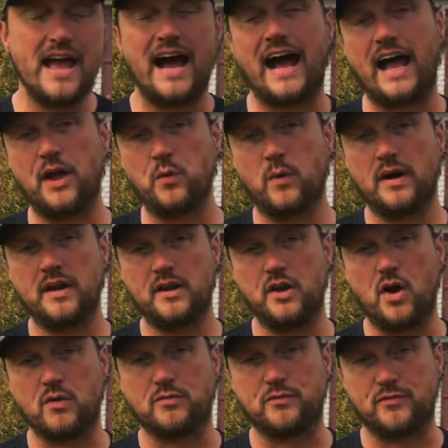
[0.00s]
I want to
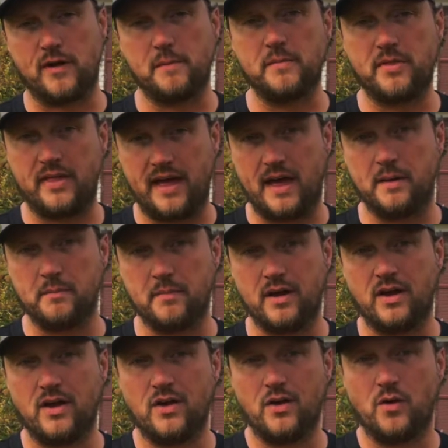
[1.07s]
know from them
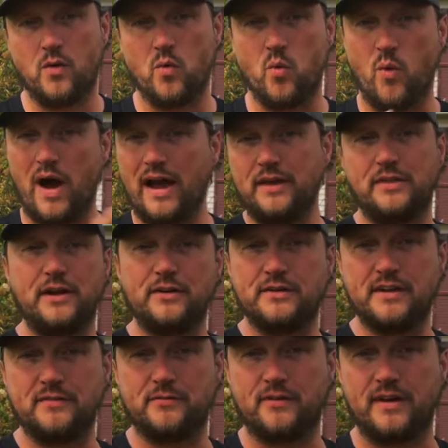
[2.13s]
why they're
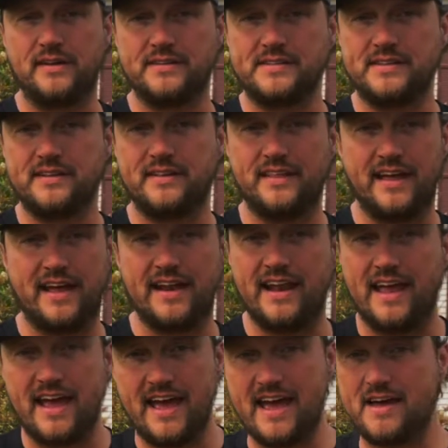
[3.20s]
different than
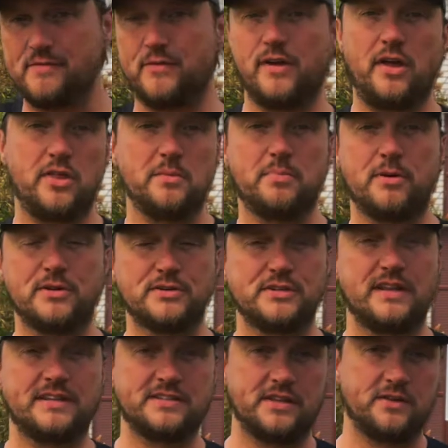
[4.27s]
every other person
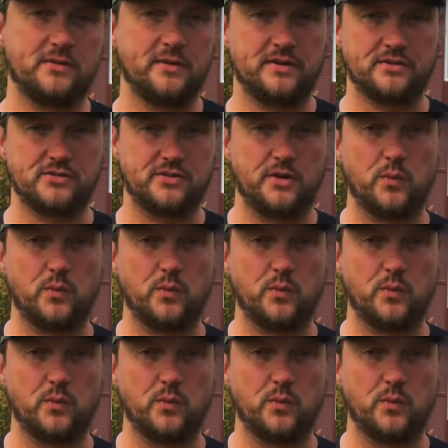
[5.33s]
that's in their industry.